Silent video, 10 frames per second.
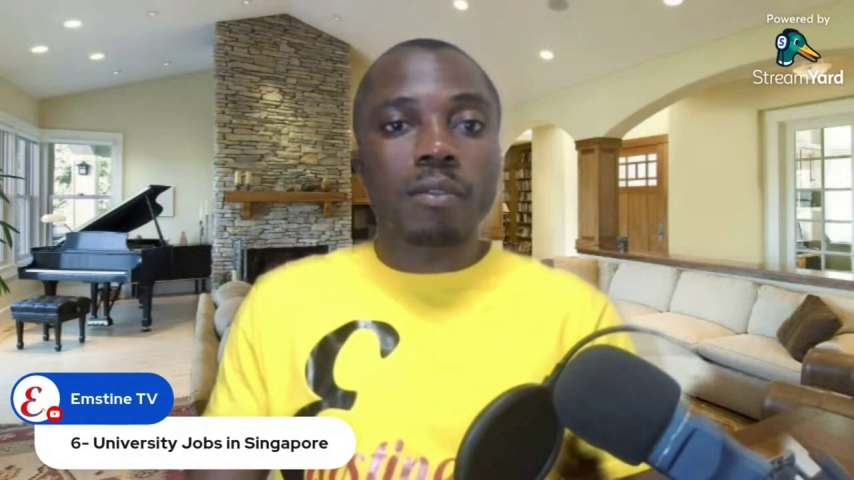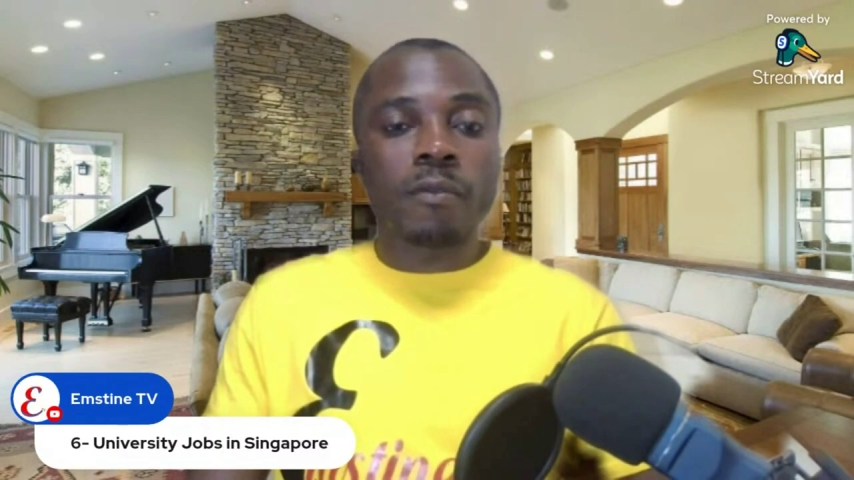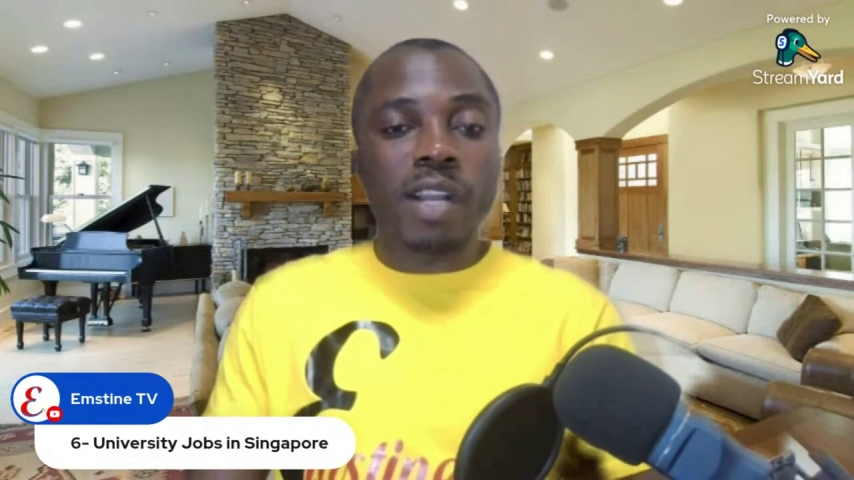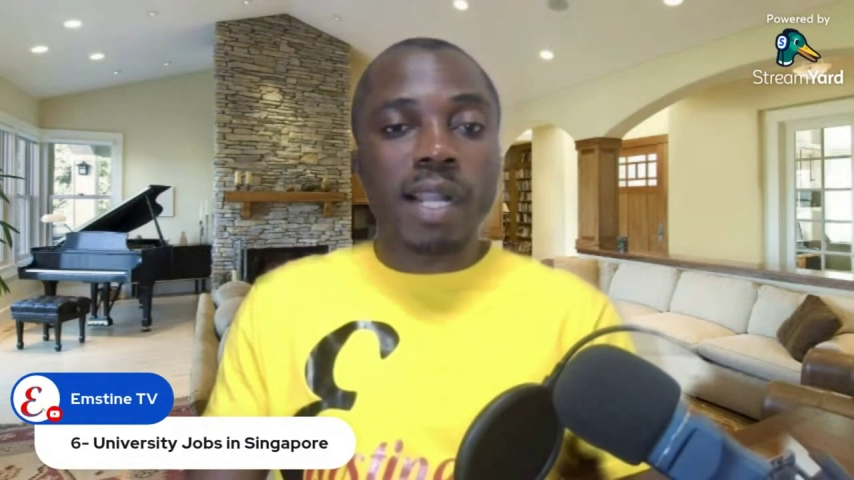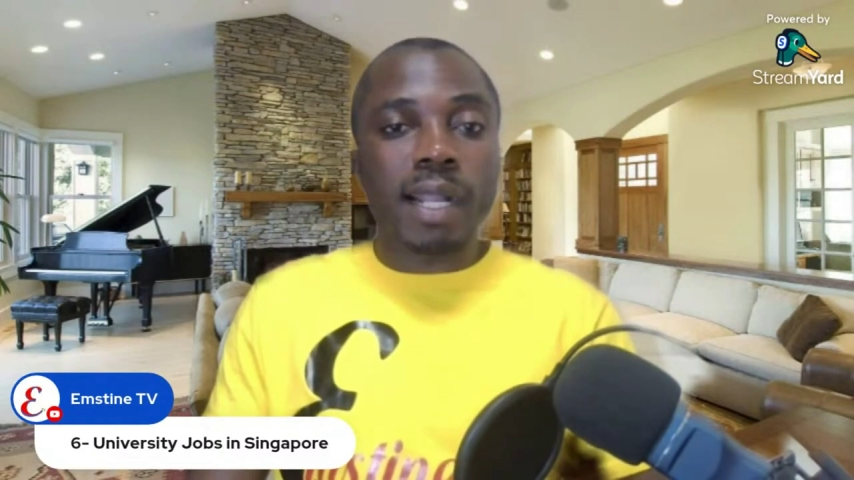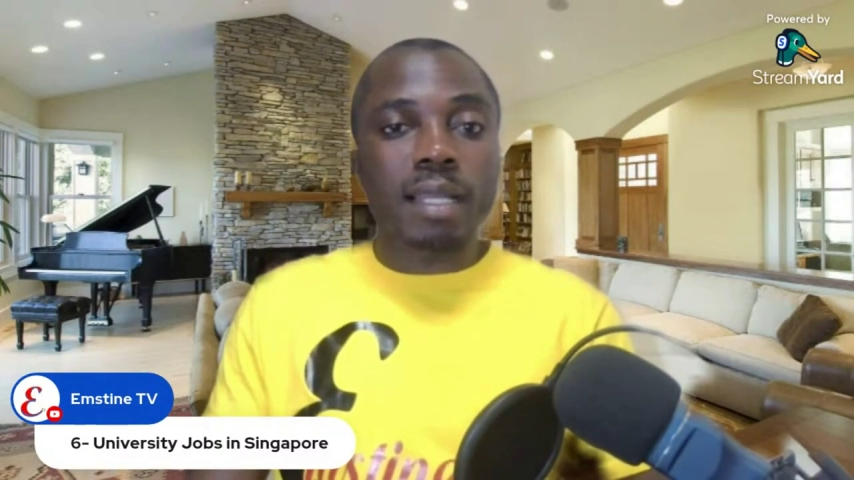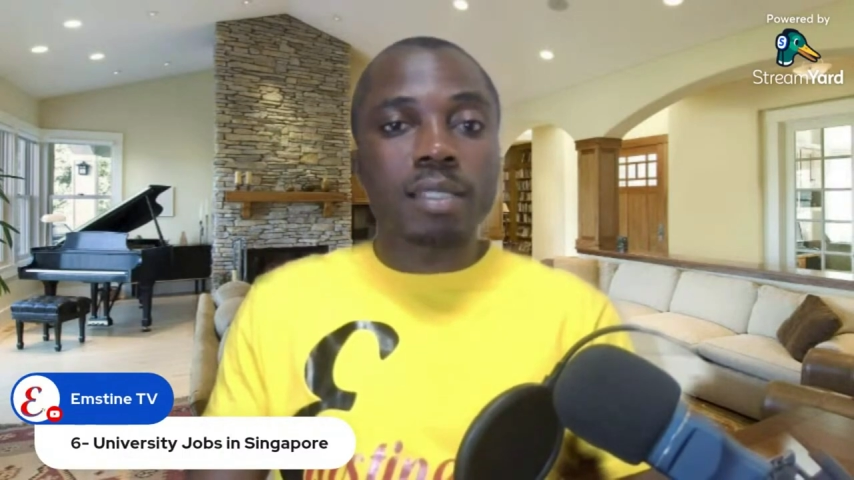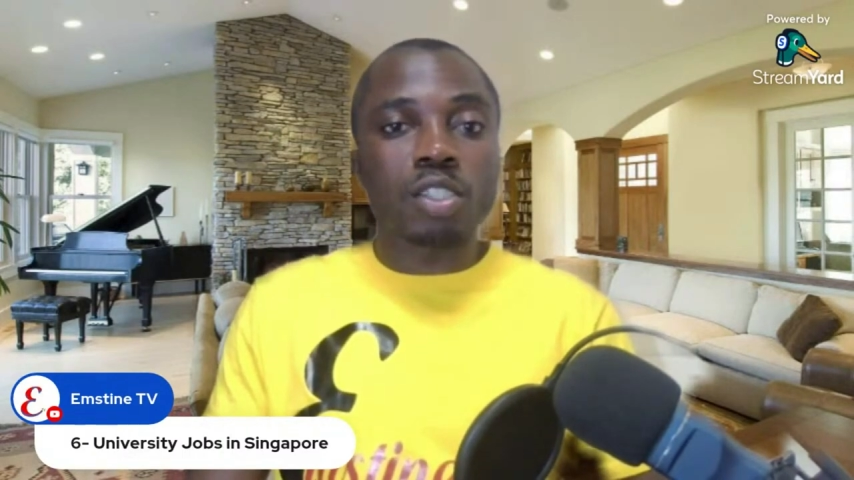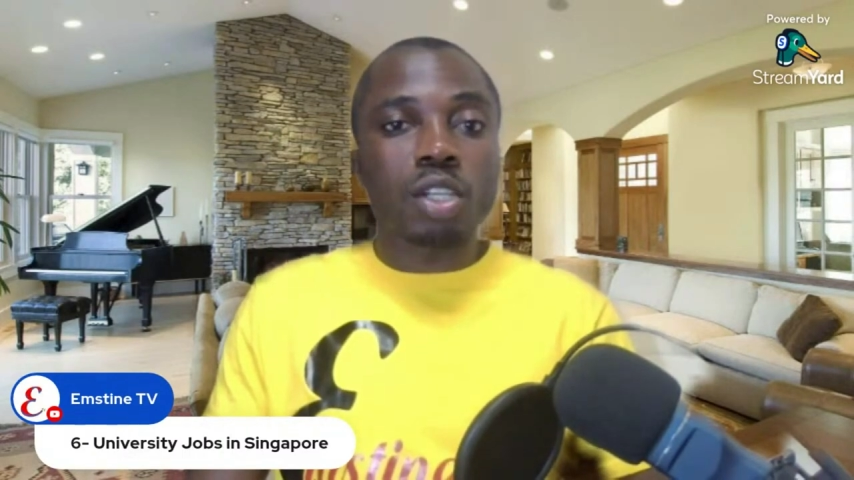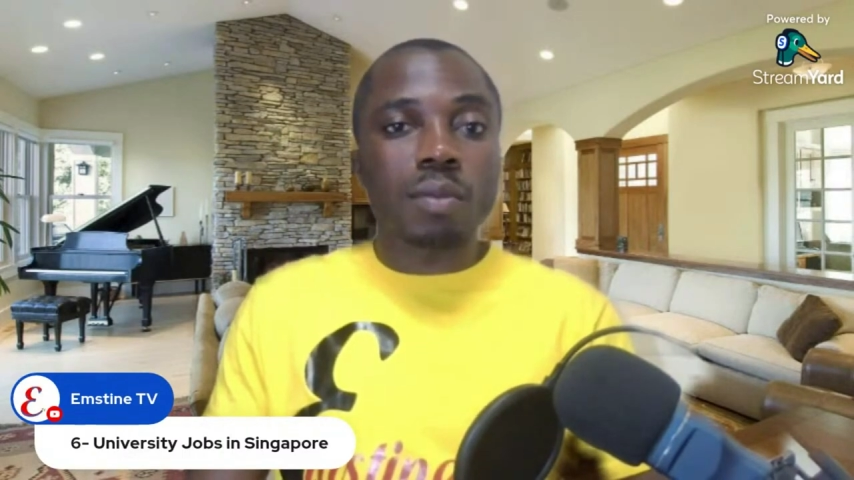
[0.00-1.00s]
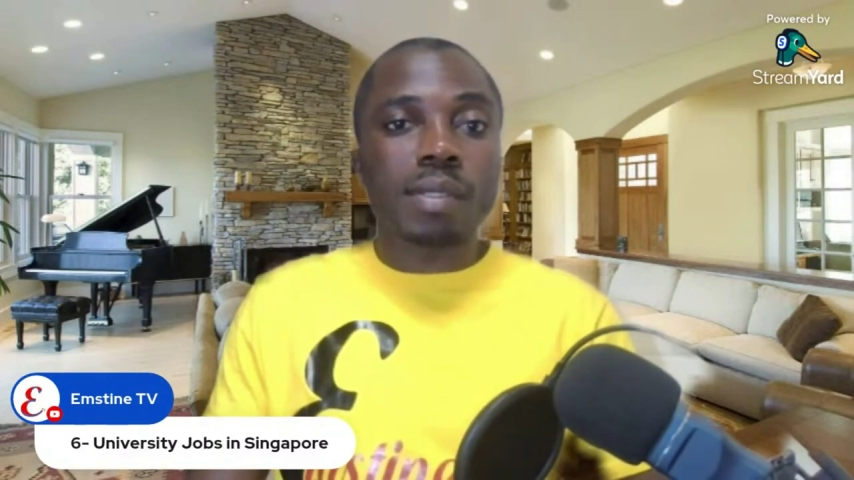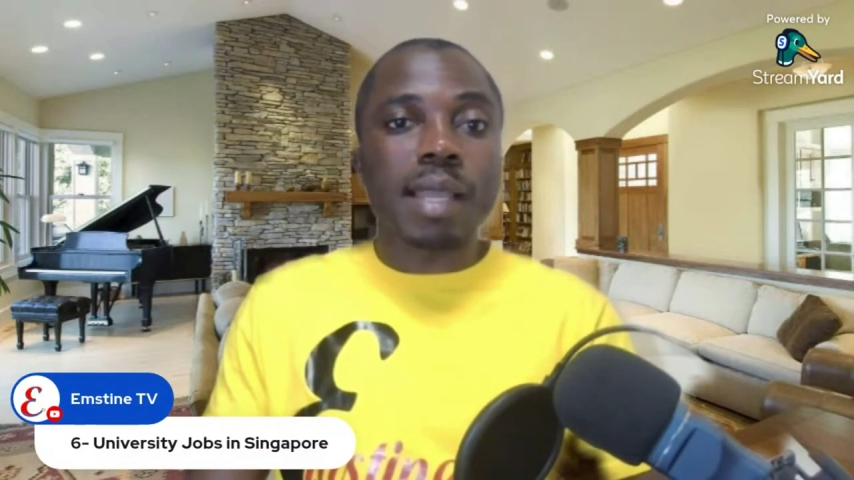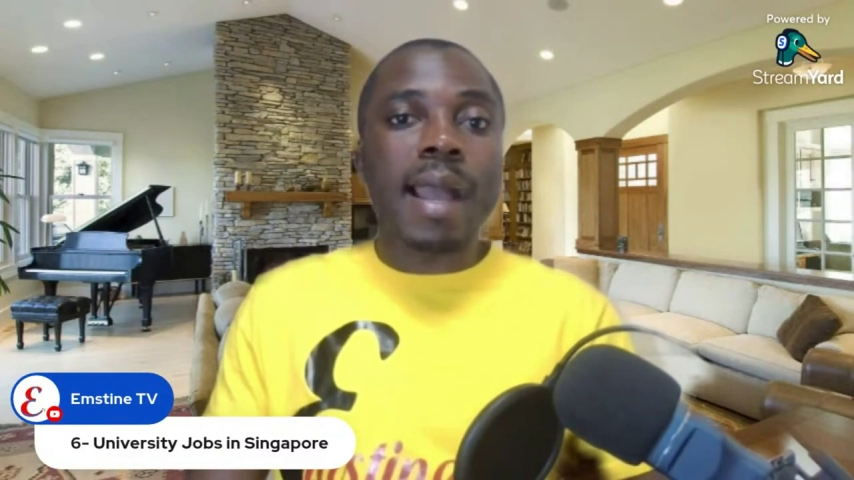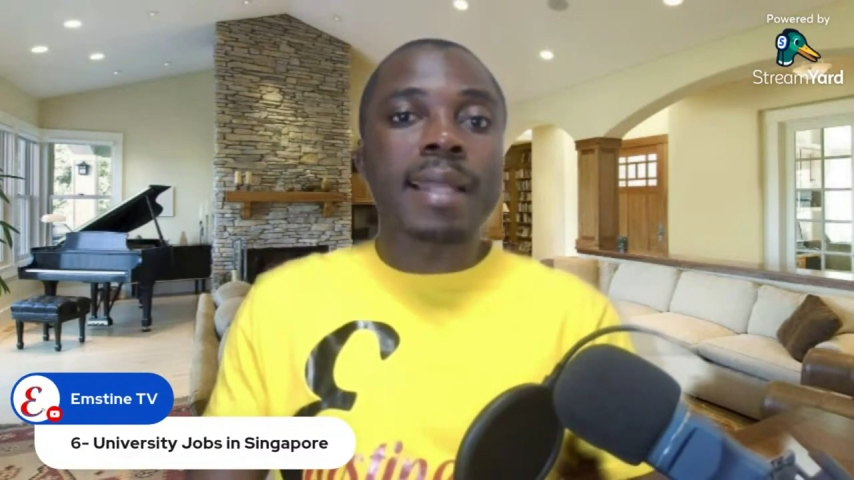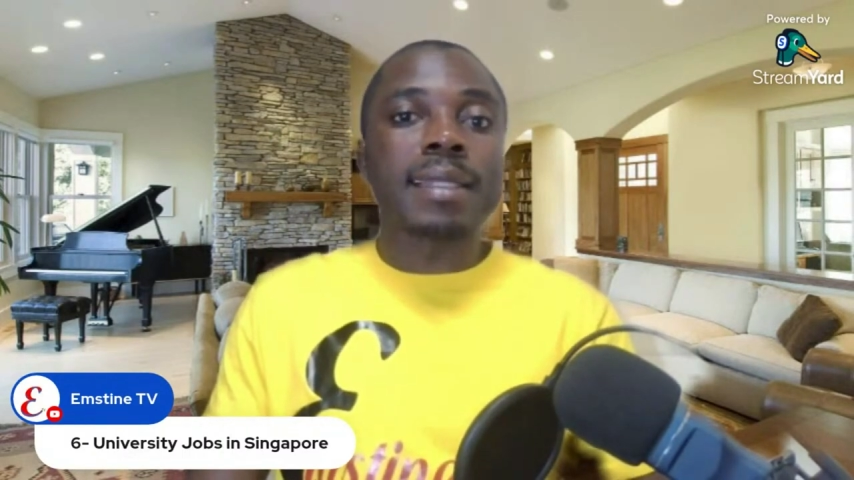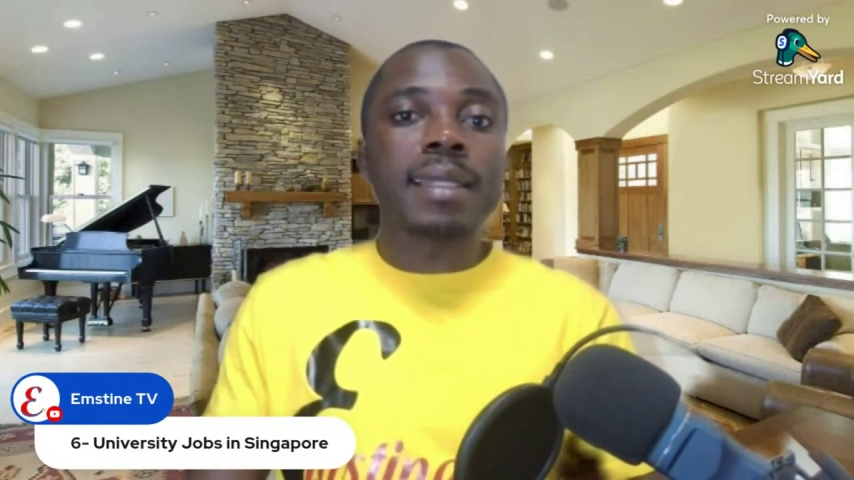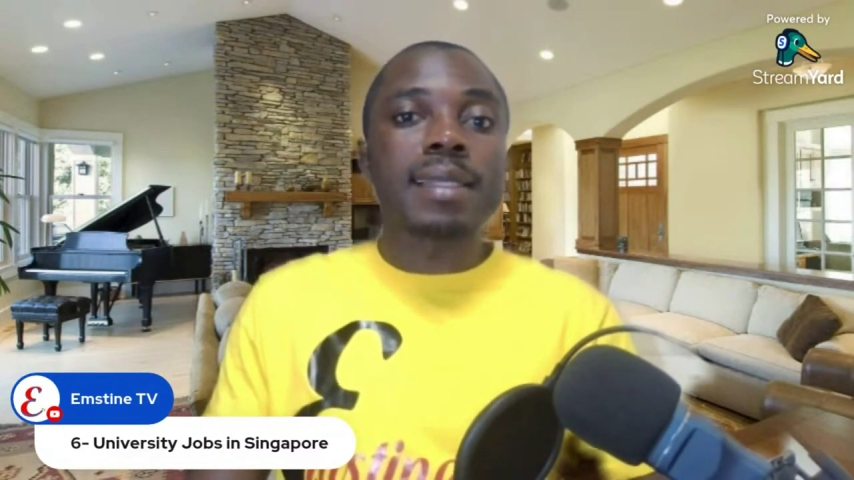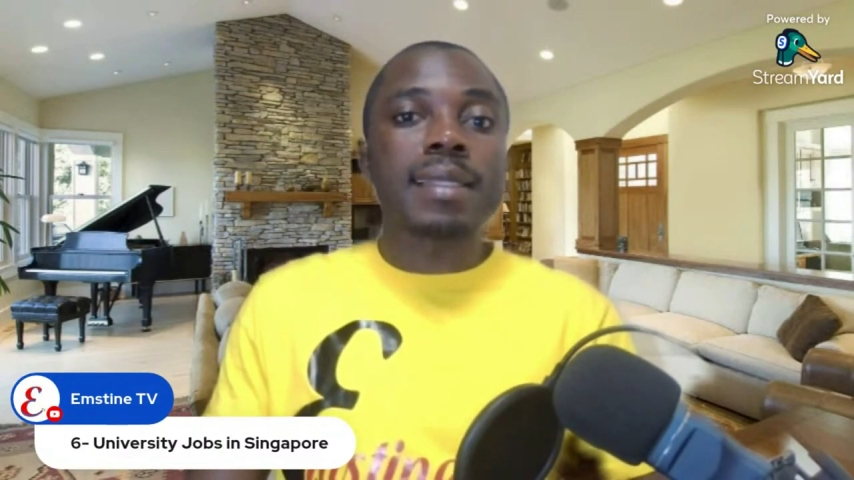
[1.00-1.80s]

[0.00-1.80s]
vacant jobs at the